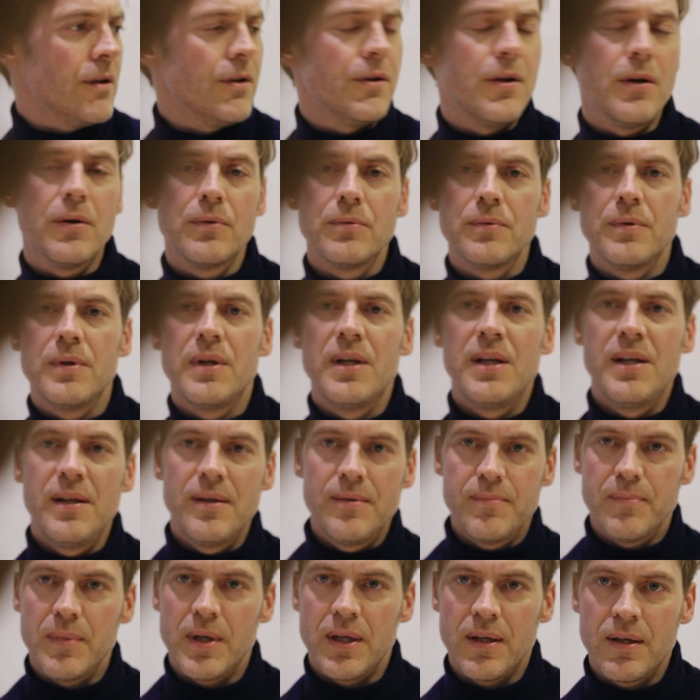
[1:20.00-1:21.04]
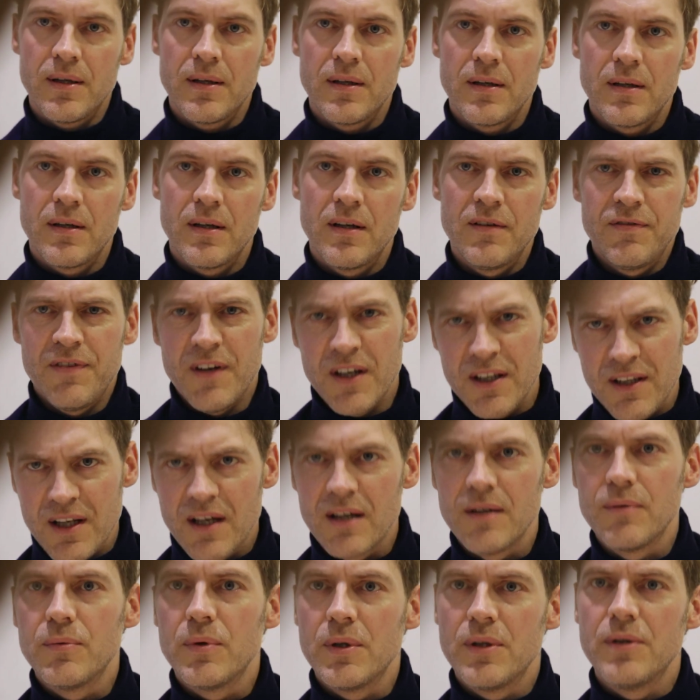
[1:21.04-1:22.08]
You don't need me. If I
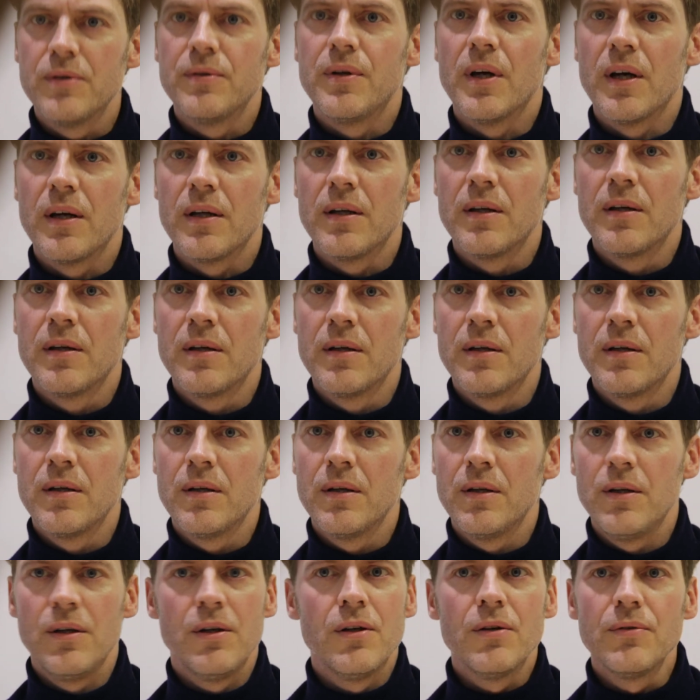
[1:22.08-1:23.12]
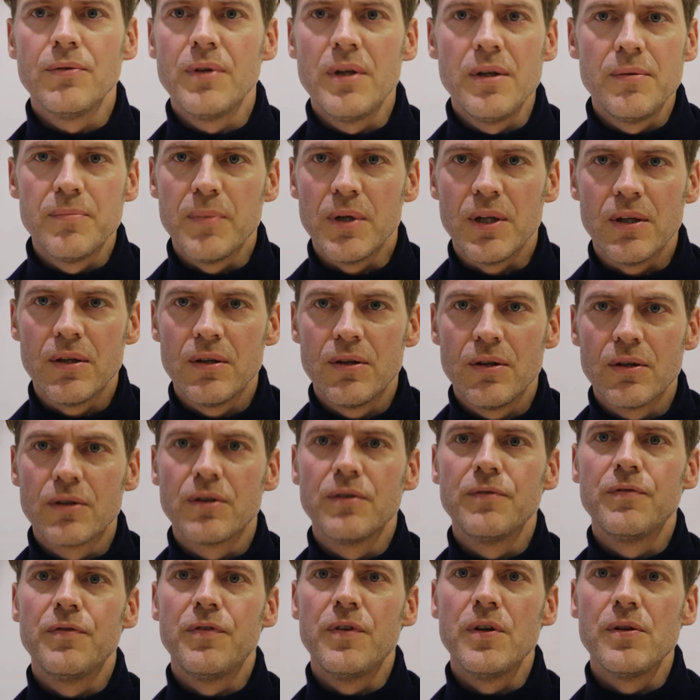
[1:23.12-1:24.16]
die, will you die? You don't need me. You're
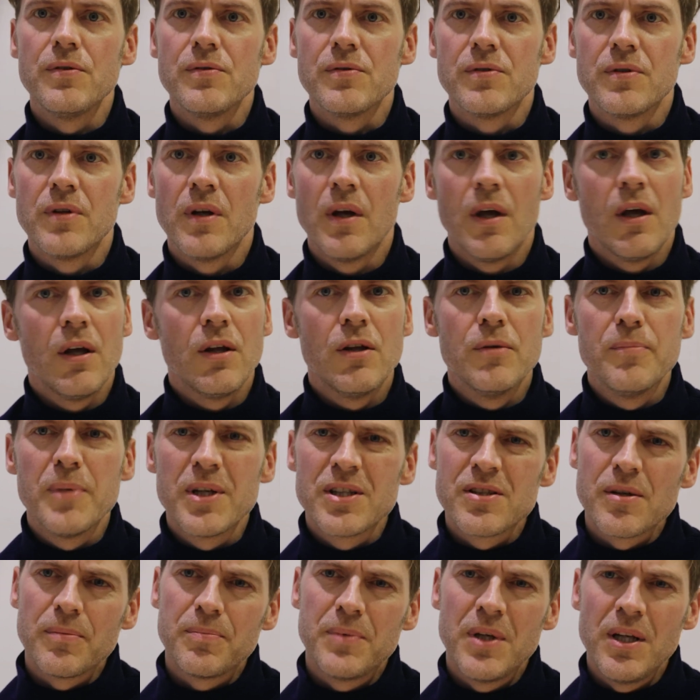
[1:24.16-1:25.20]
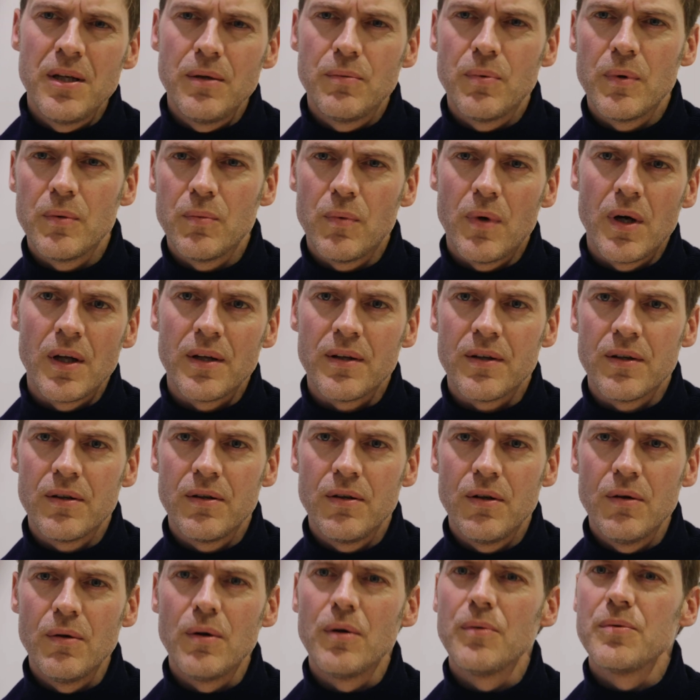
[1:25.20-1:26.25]
confused. You mix up need with want.
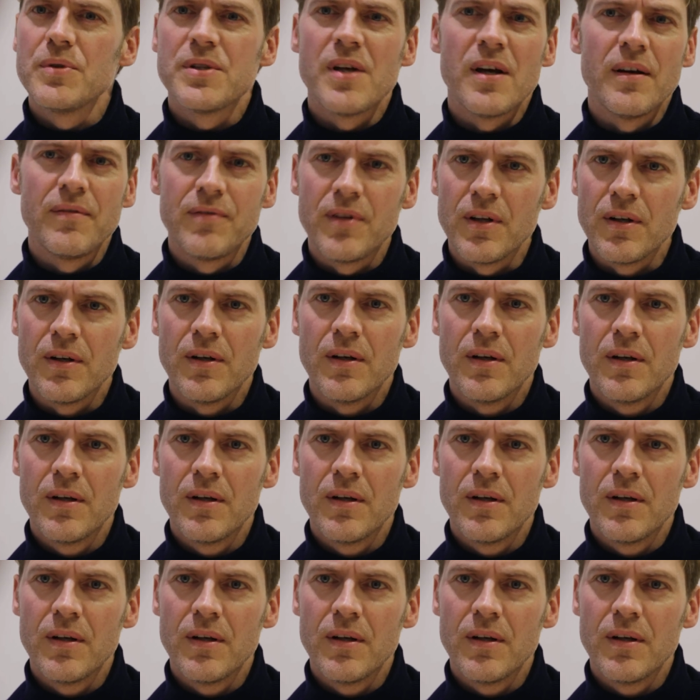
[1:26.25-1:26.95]
You always have done.